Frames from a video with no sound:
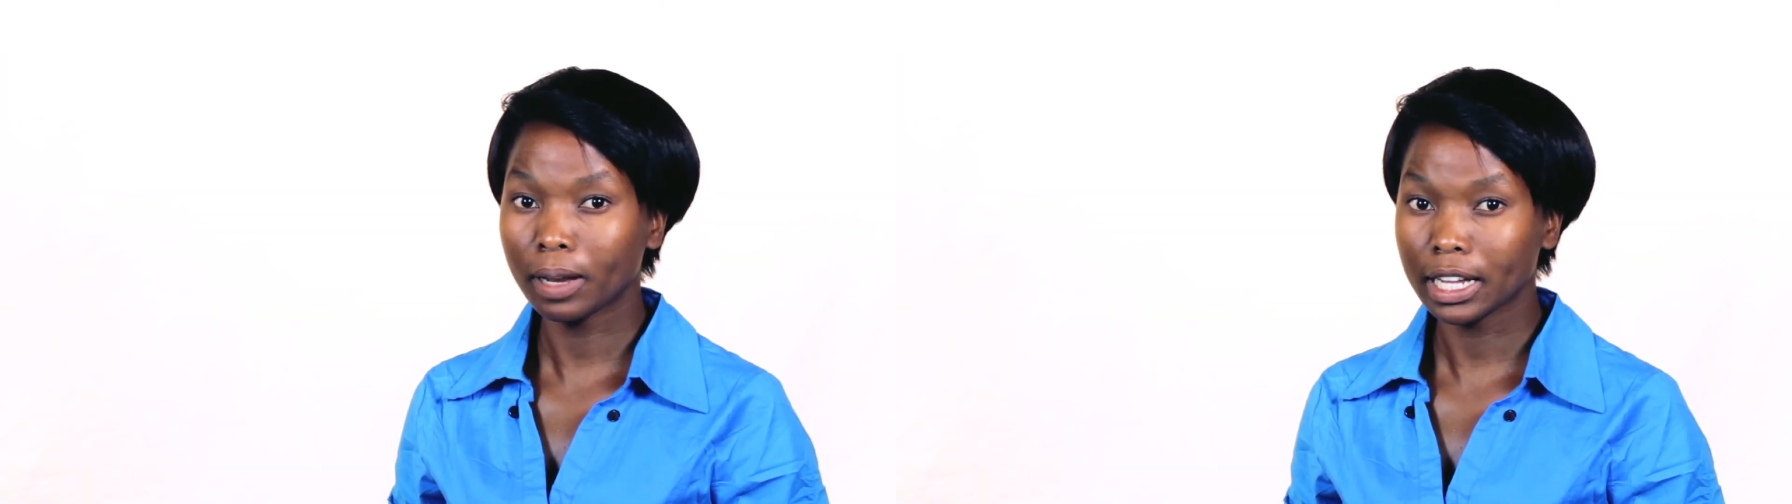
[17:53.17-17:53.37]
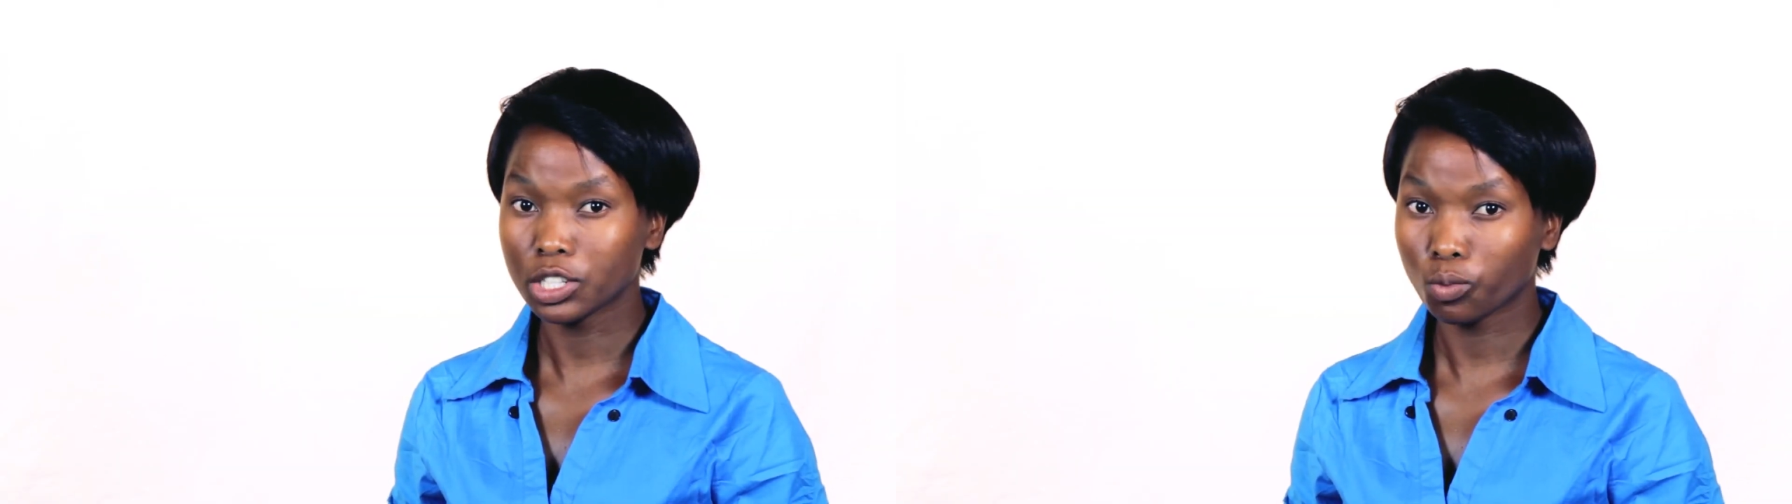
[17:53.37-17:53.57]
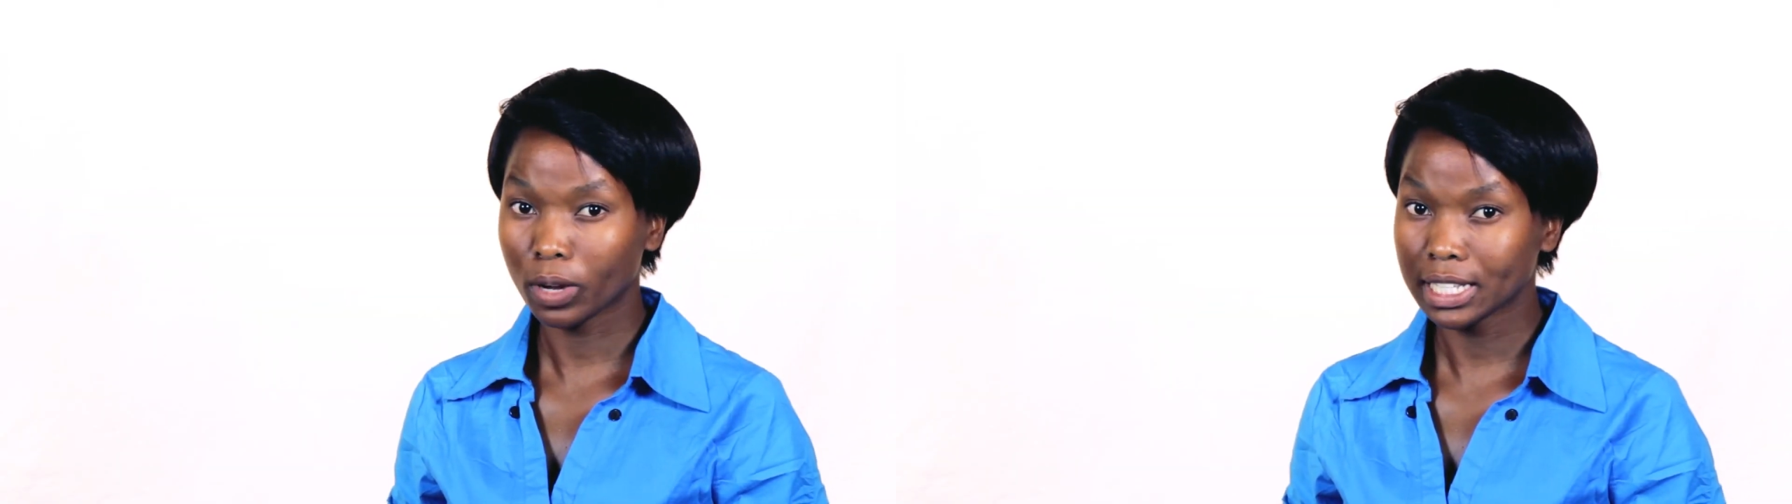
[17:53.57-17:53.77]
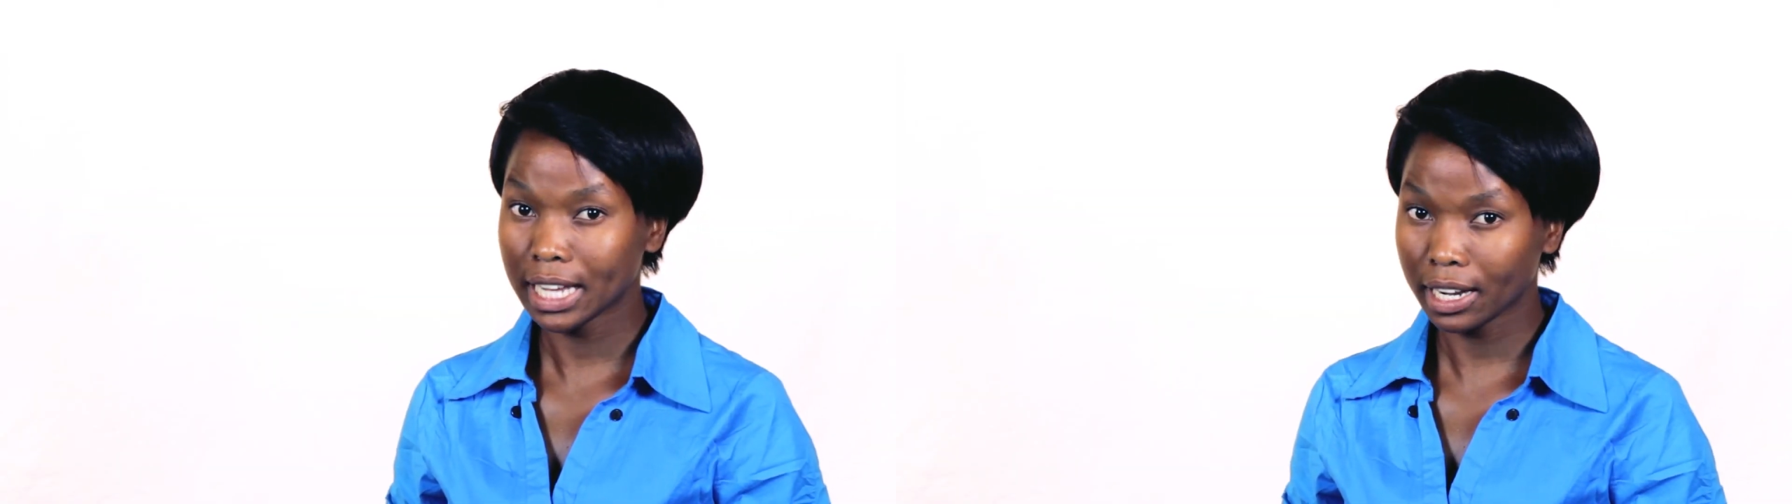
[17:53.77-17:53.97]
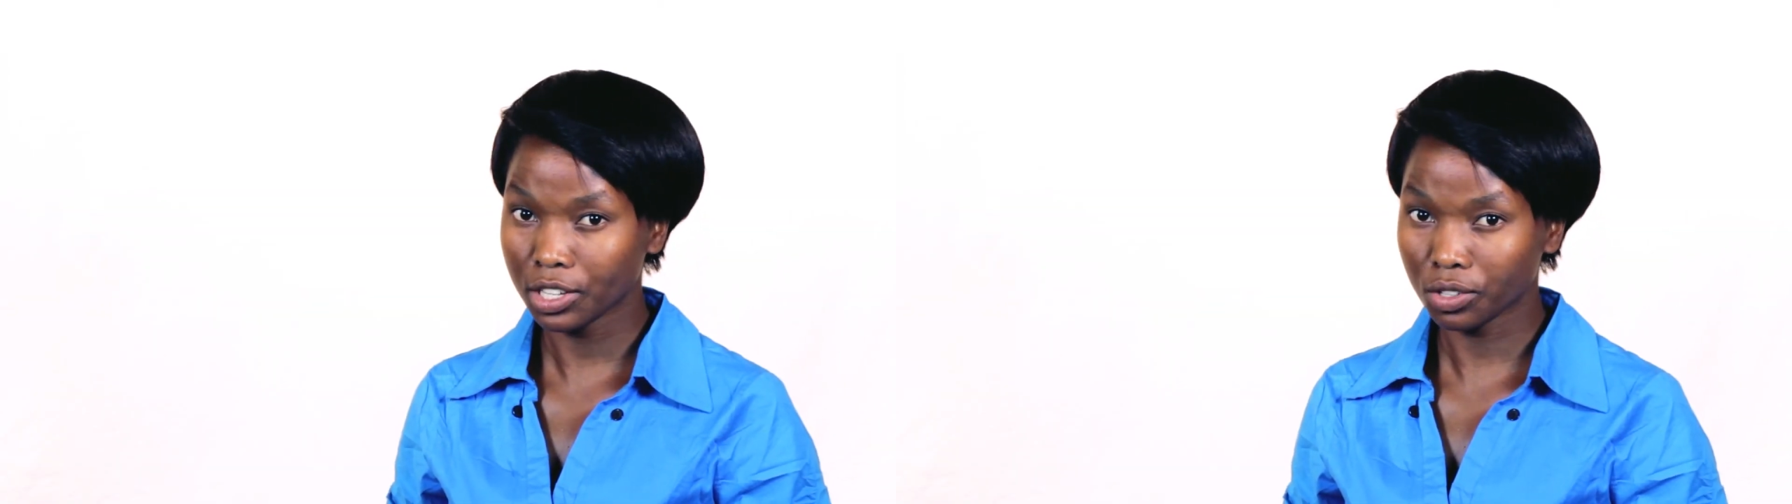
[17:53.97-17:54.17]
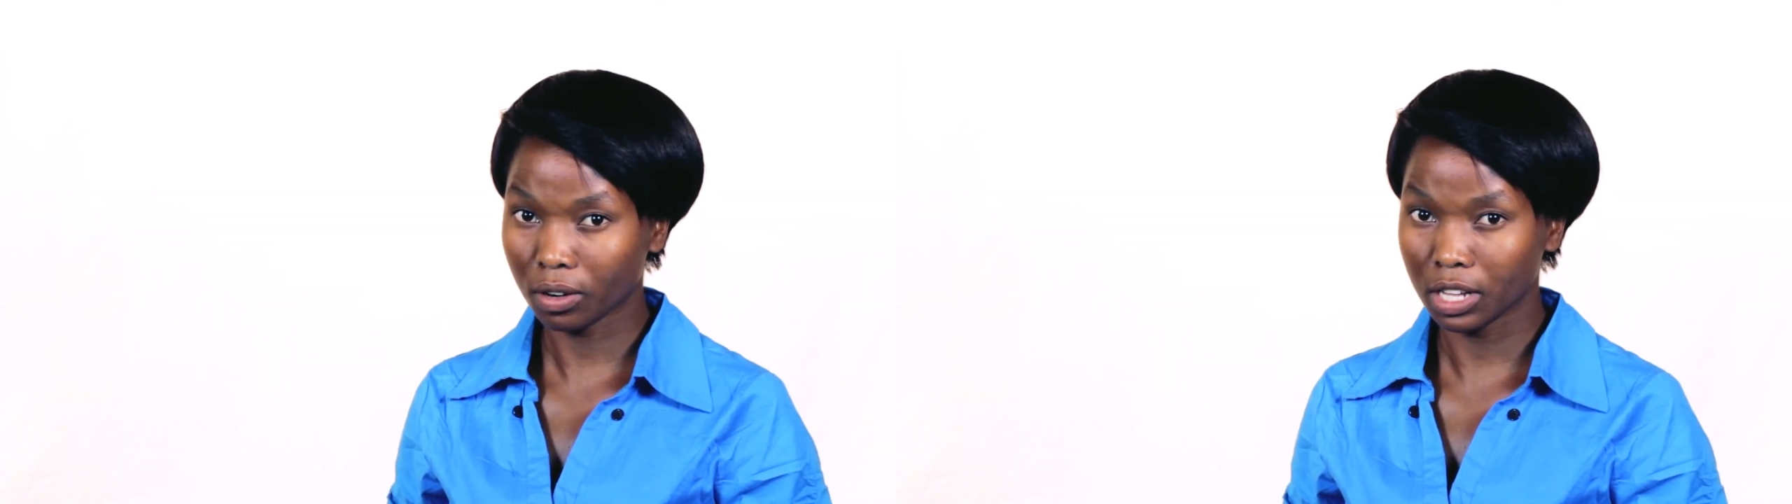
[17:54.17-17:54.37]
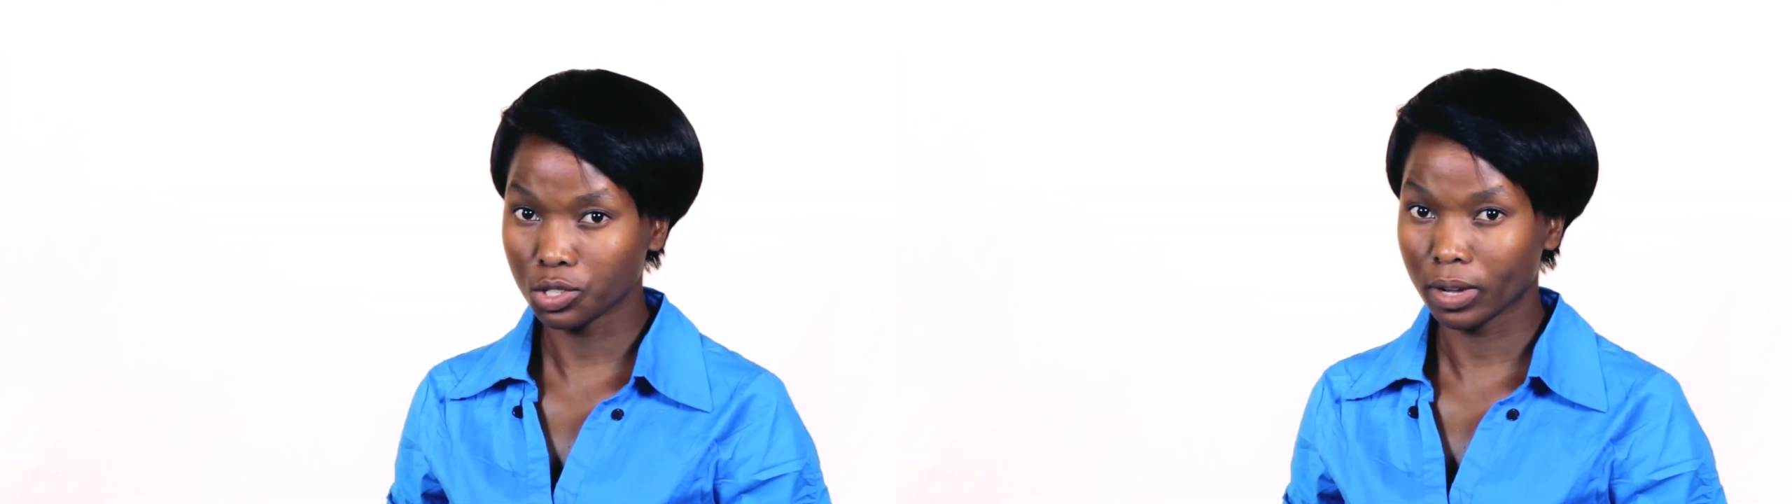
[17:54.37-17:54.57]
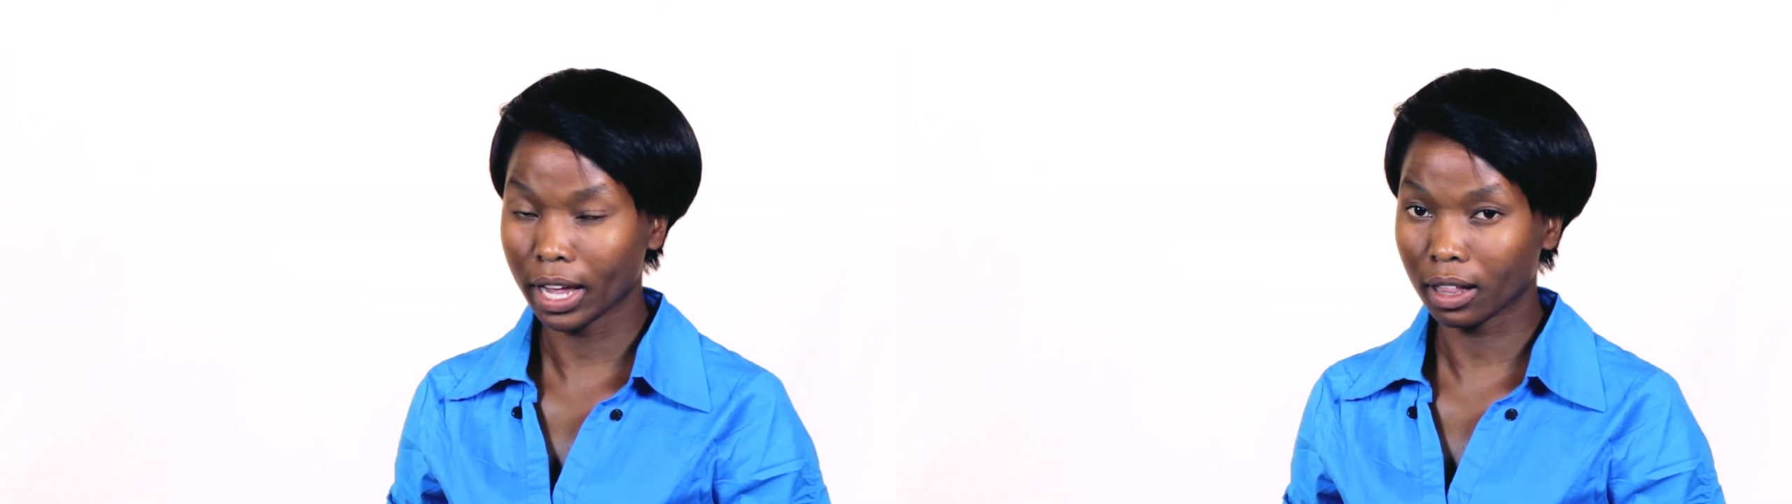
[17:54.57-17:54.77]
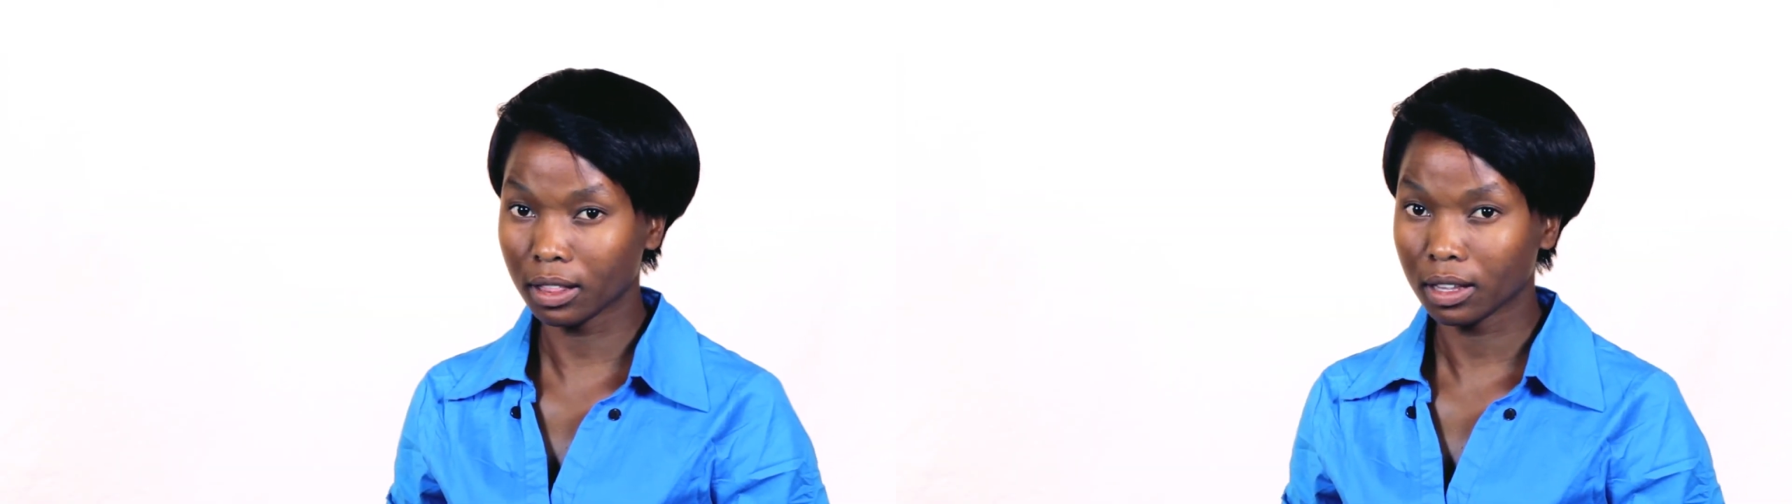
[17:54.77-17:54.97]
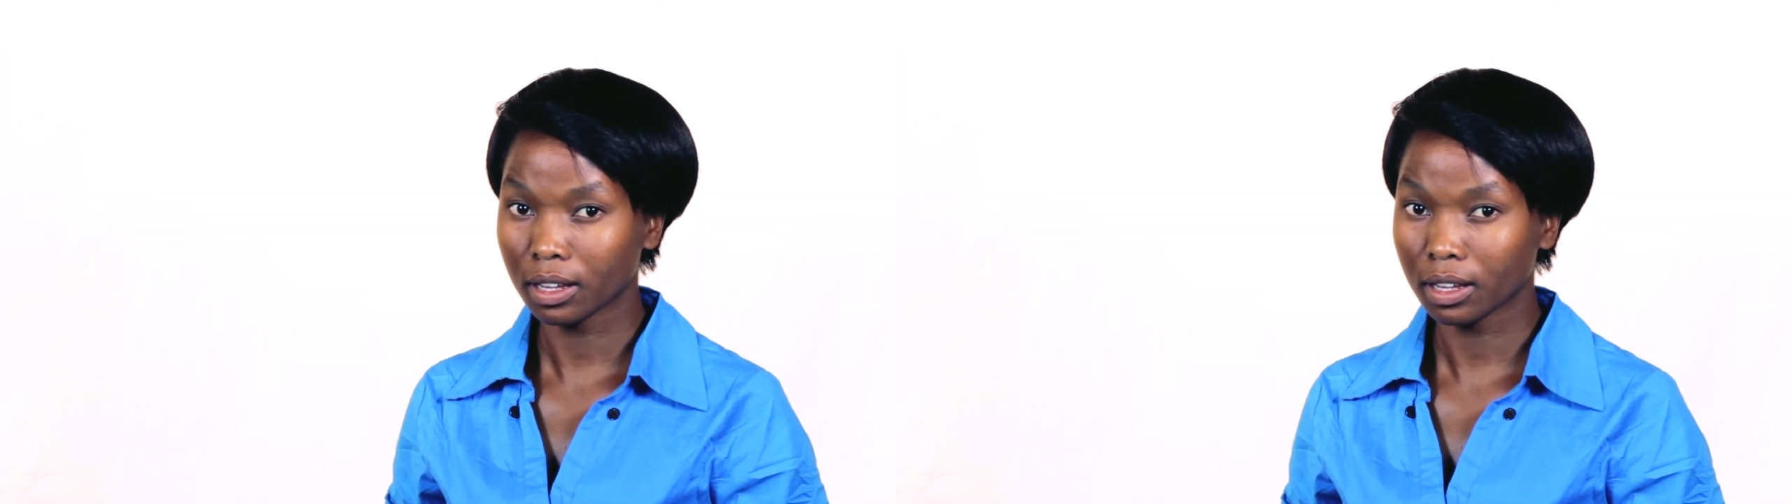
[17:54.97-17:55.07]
placed where tenants' right to health,